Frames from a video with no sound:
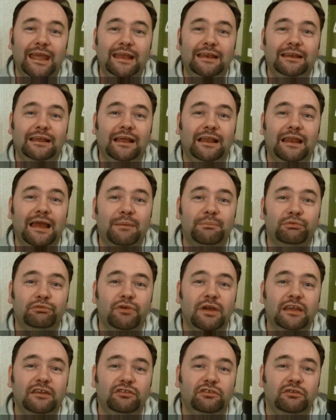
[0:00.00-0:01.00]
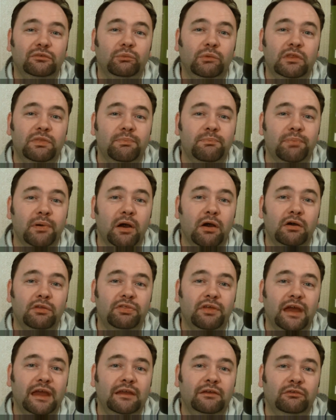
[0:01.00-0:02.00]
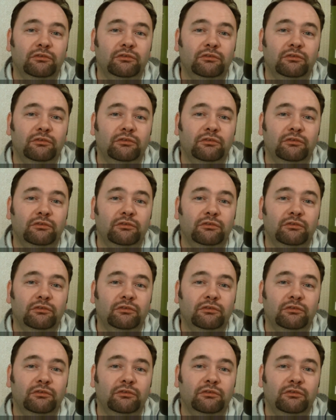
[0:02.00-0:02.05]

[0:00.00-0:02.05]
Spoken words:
in collaboration with Bath